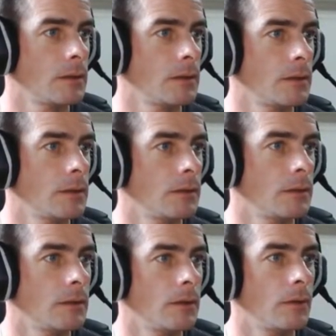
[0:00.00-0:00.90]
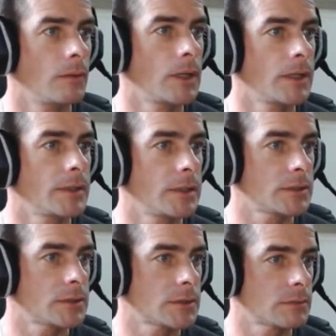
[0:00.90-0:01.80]
Alright,
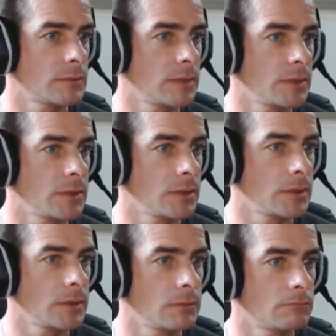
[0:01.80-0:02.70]
let's just maybe